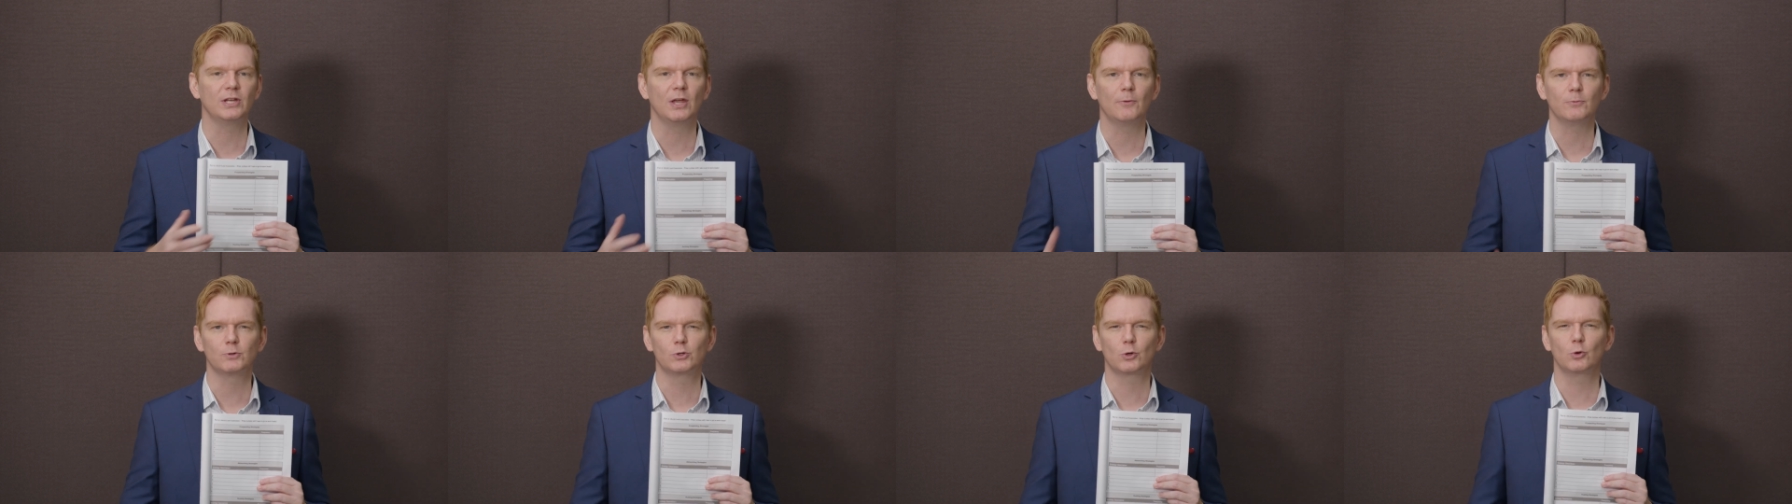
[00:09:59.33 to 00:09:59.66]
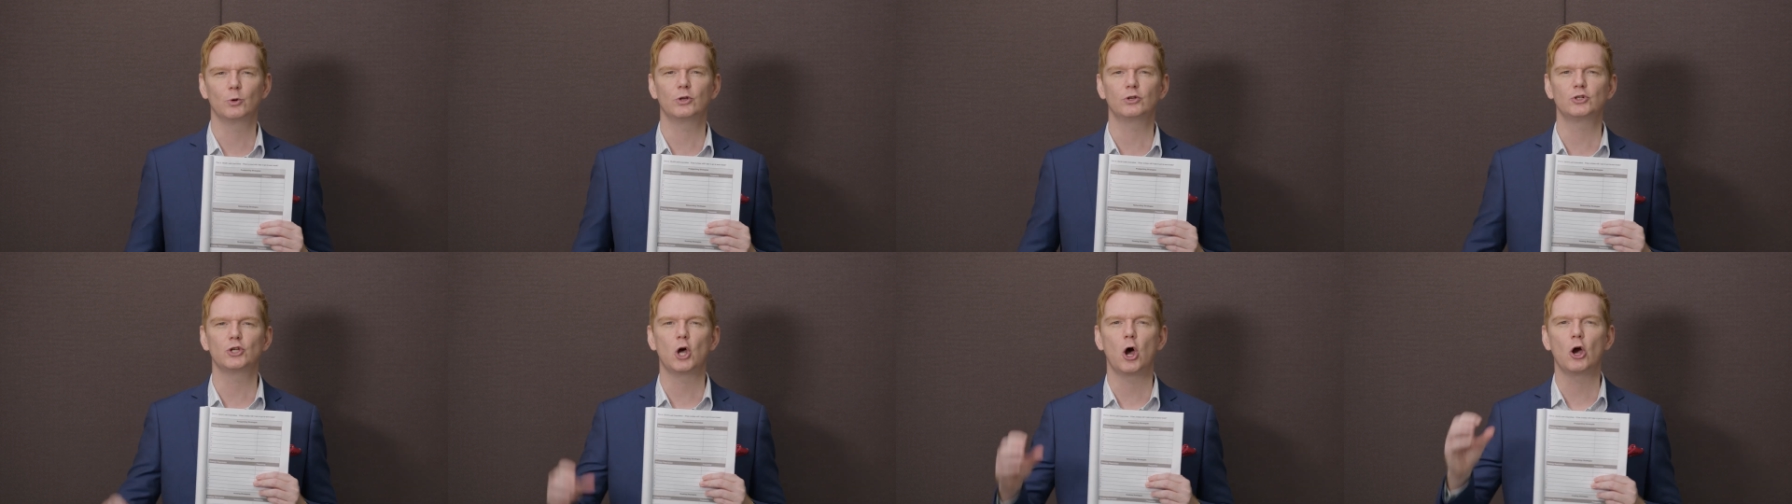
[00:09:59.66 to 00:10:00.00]
We're going
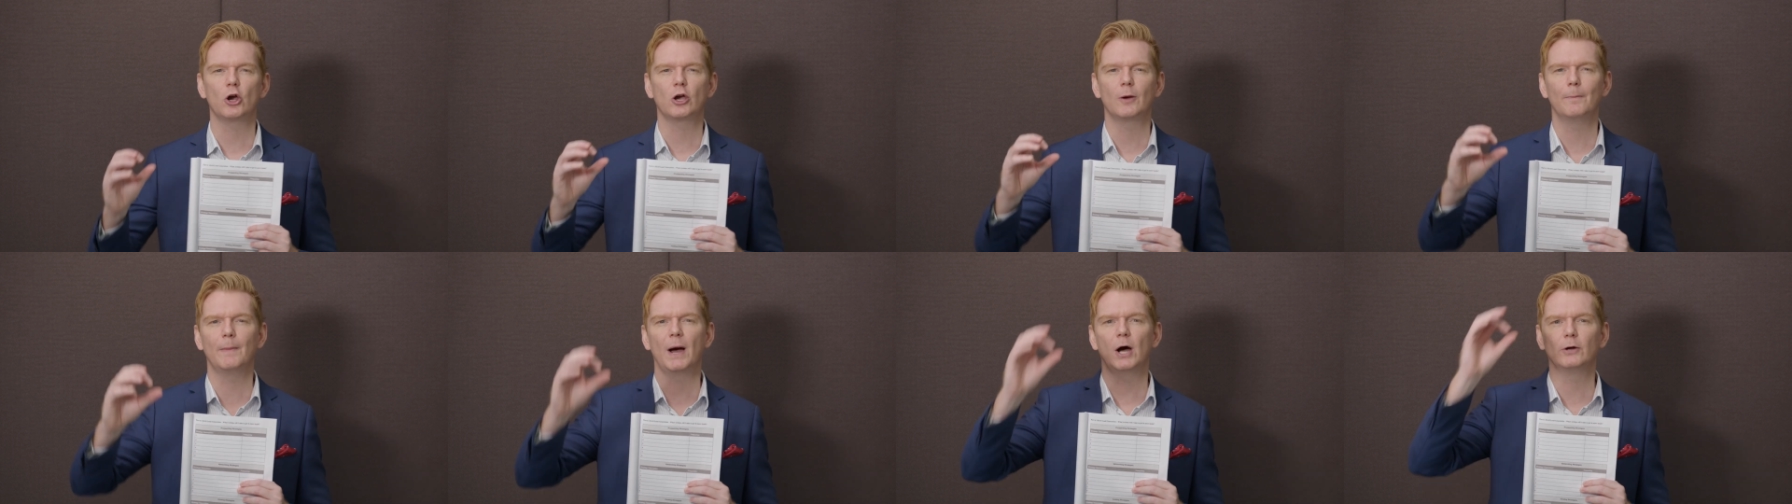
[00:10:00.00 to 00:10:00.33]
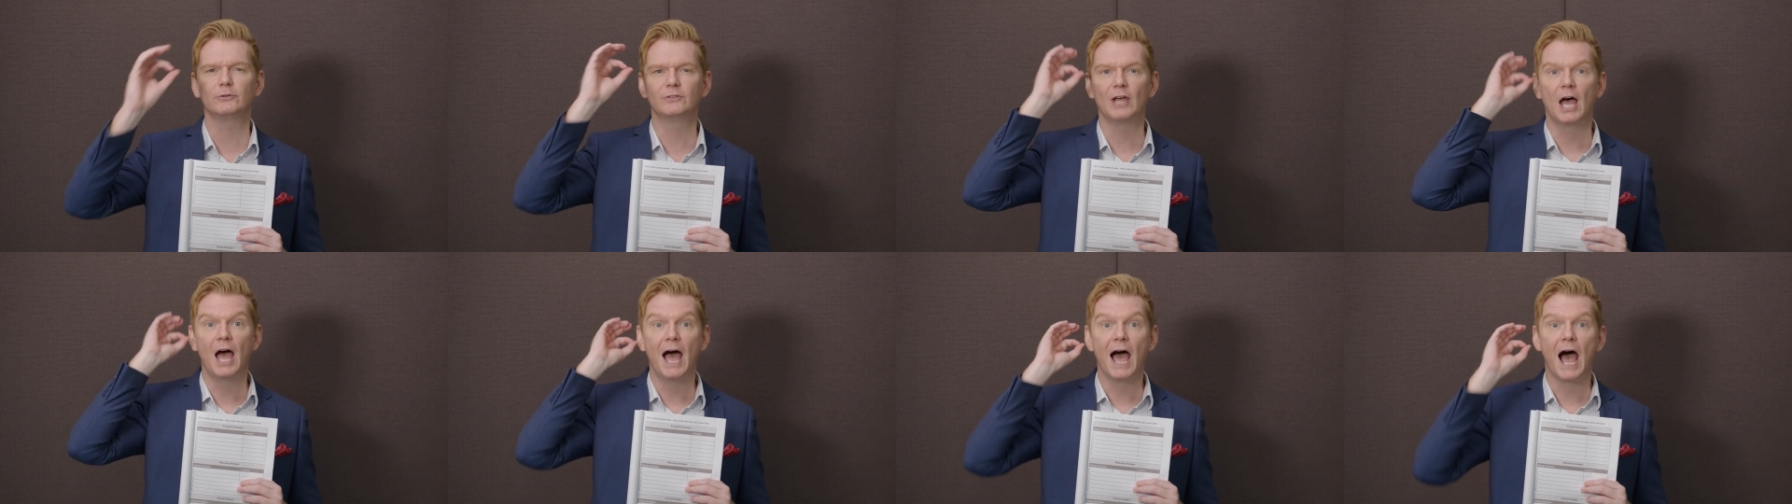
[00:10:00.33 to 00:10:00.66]
to talk
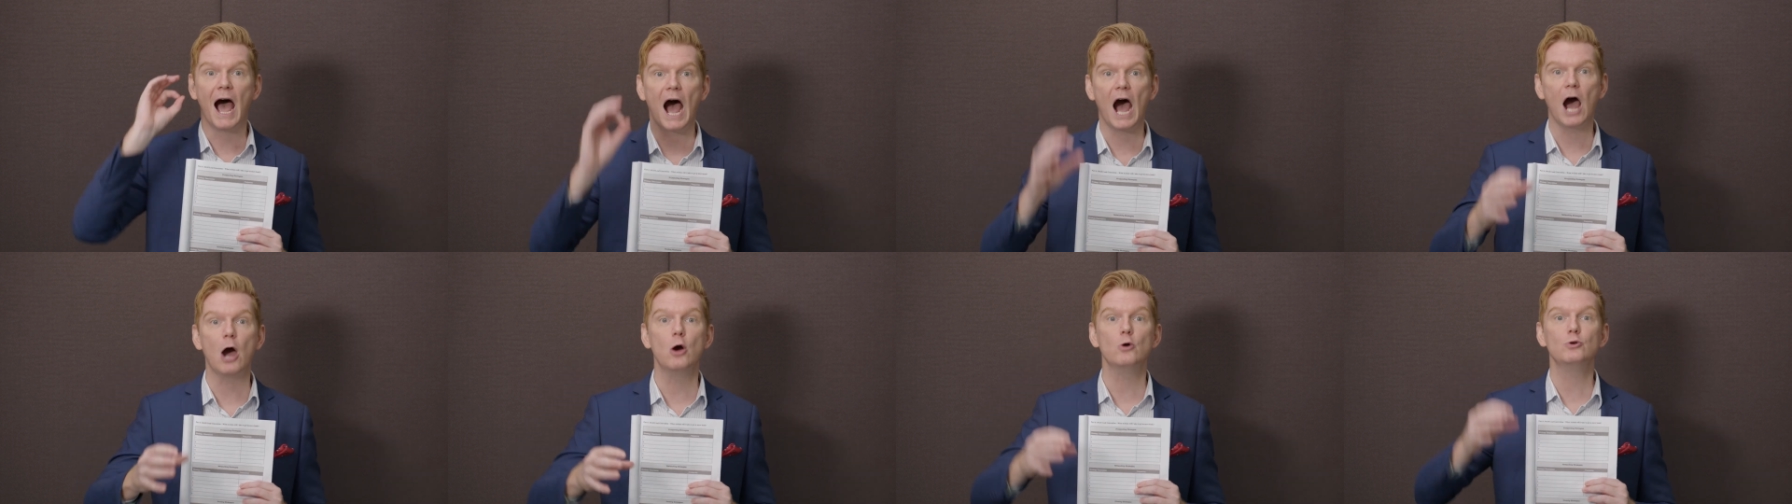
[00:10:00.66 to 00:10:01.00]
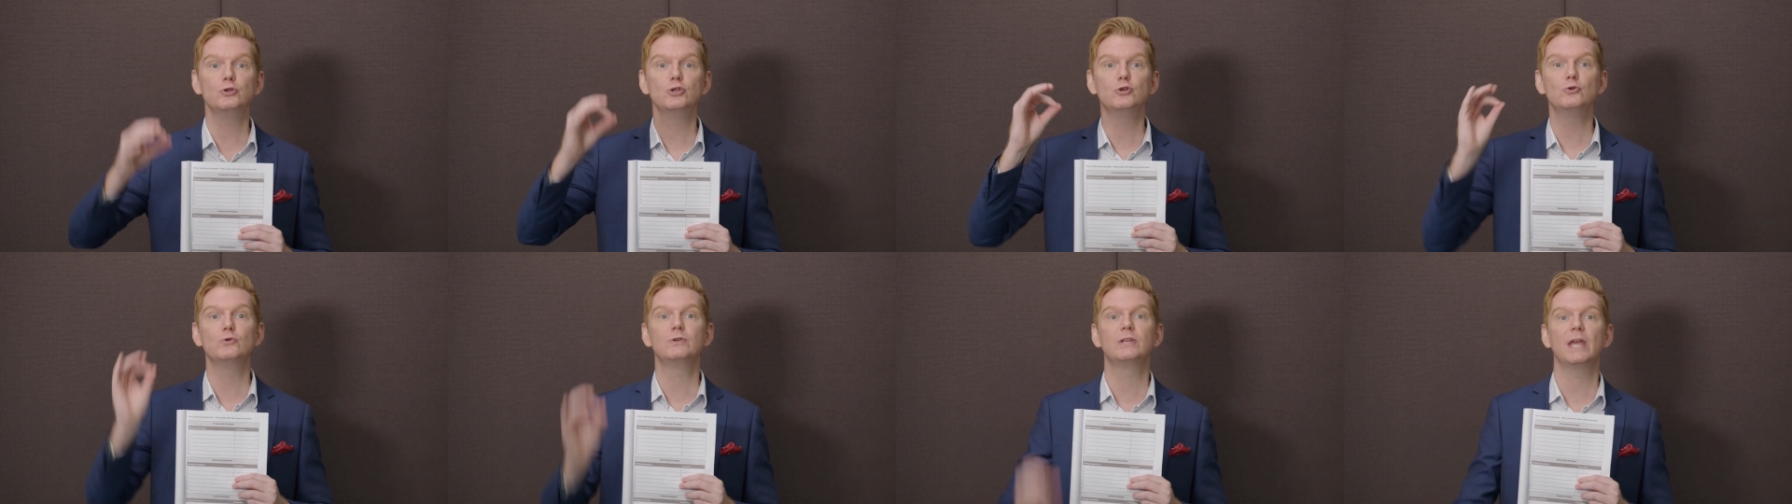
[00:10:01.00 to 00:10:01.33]
about how
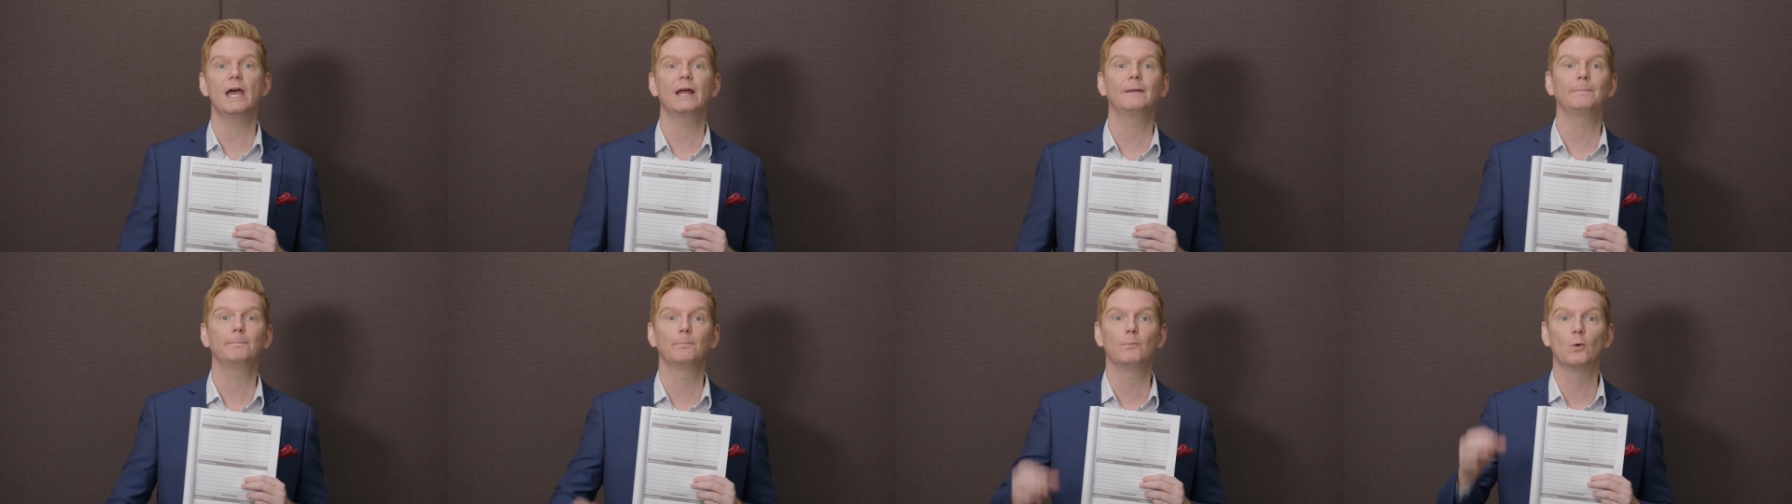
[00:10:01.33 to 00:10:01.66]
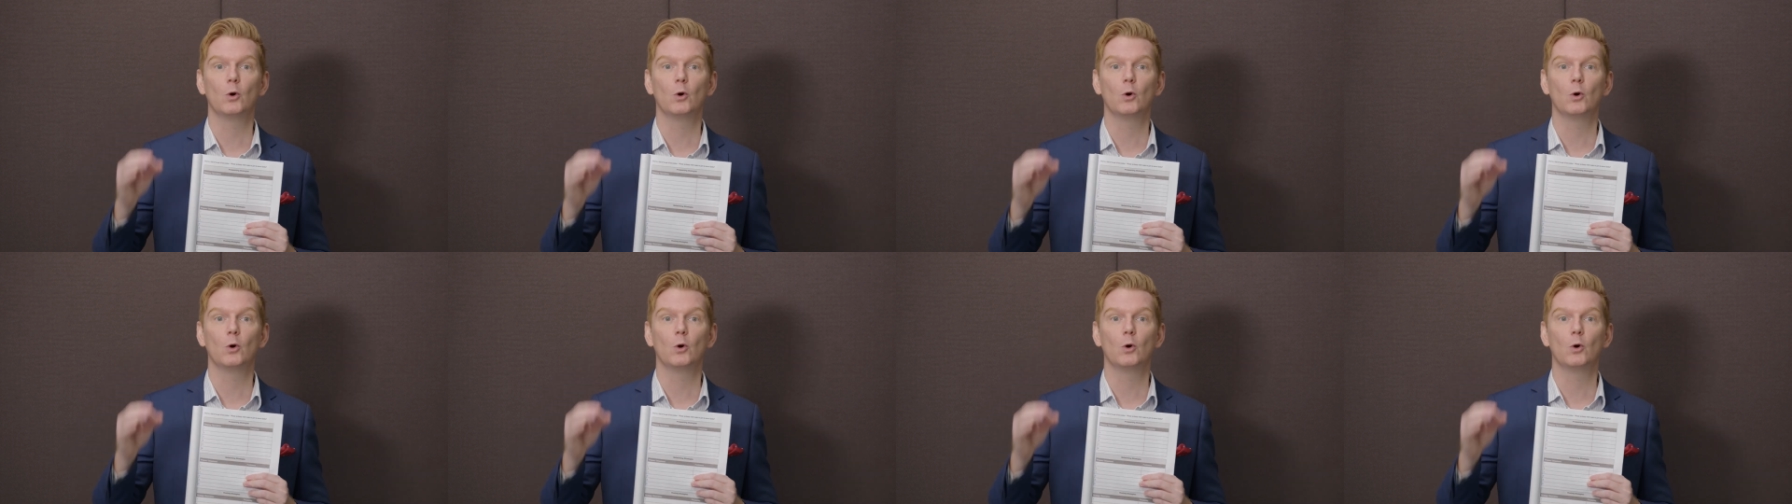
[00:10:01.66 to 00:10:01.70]
you get